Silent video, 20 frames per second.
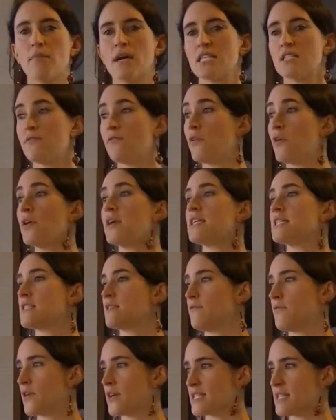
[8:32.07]
much forest,
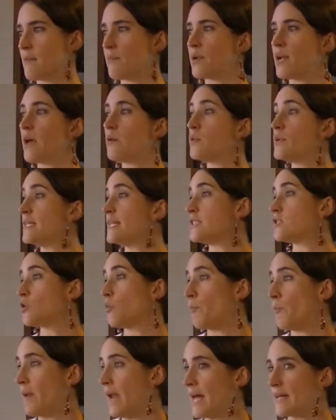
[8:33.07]
for example, I will need to
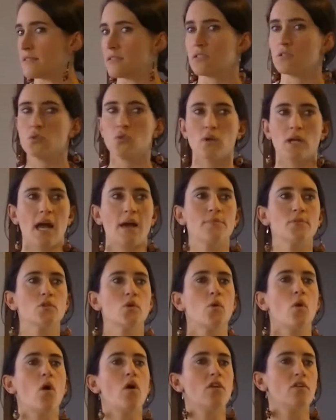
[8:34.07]
plant to
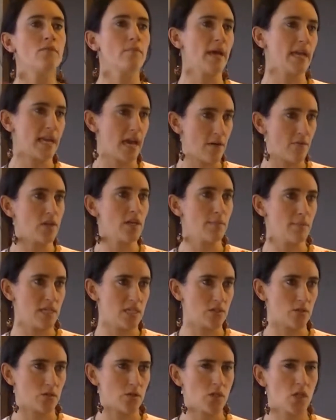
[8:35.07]
capture all of my carbon
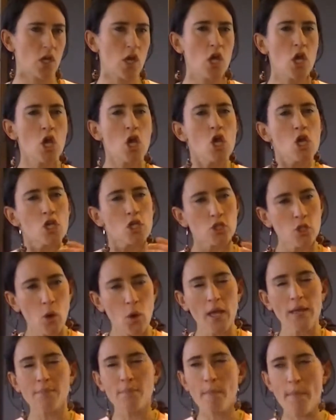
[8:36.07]
emissions. So
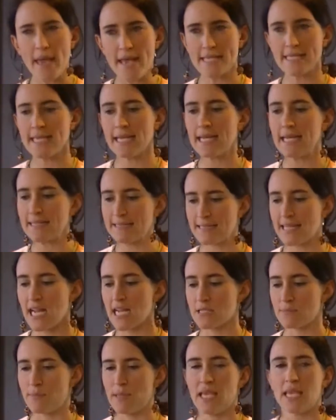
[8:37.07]
it basically
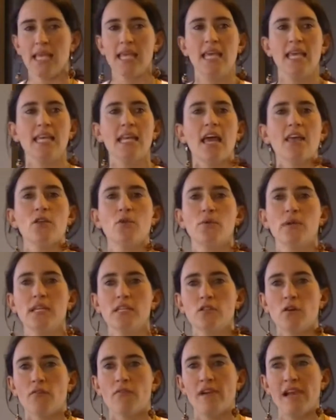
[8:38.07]
tells me, in a
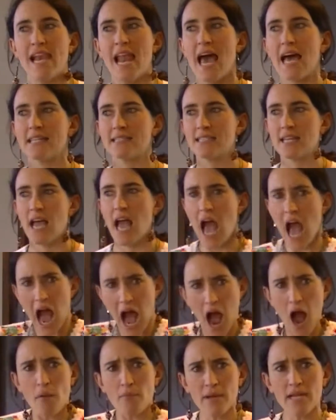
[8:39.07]
unit of land,
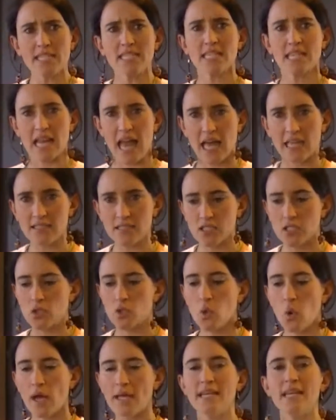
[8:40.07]
how much land
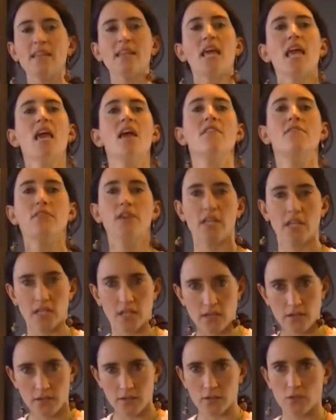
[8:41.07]
do I need every
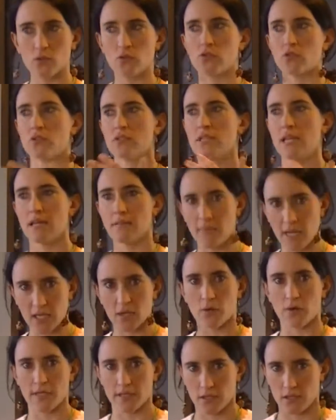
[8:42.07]
year to sustain my
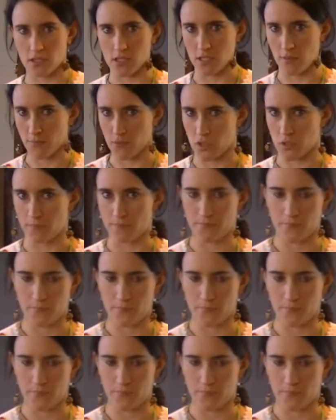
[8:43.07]
current consumption.